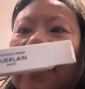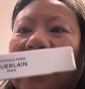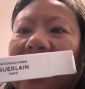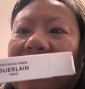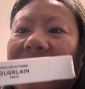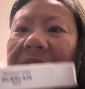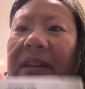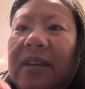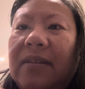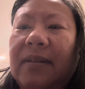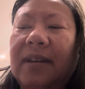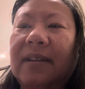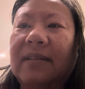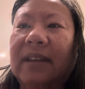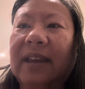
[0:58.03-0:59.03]
I've been
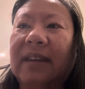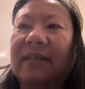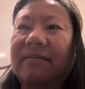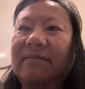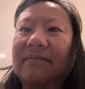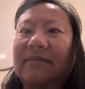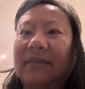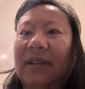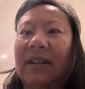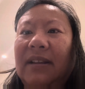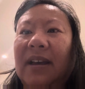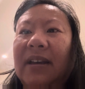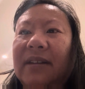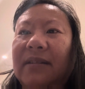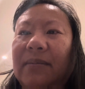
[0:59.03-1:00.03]
hearing like a
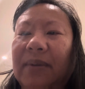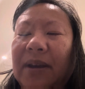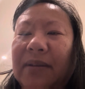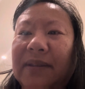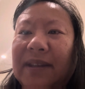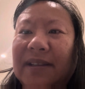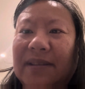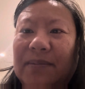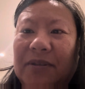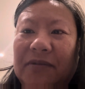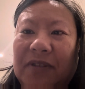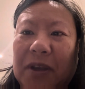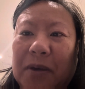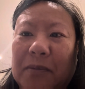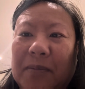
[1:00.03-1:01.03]
lot about this
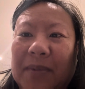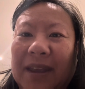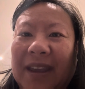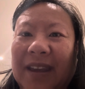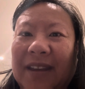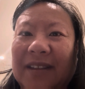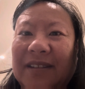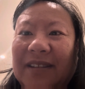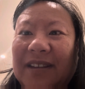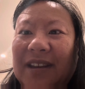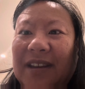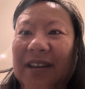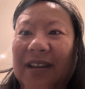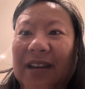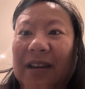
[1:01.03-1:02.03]
perfume, and
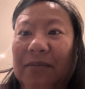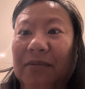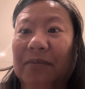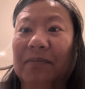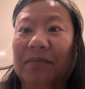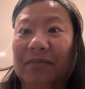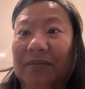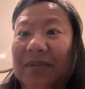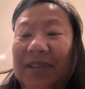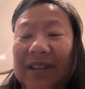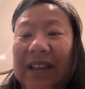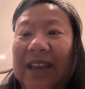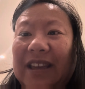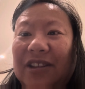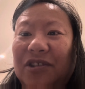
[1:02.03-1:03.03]
I'm
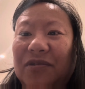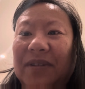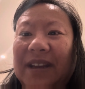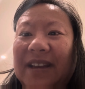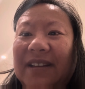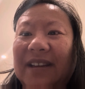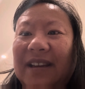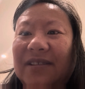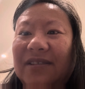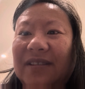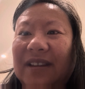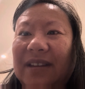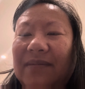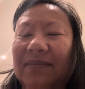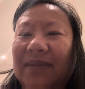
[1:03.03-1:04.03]
like intrigued
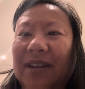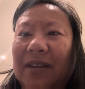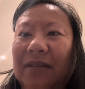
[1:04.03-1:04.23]
actually.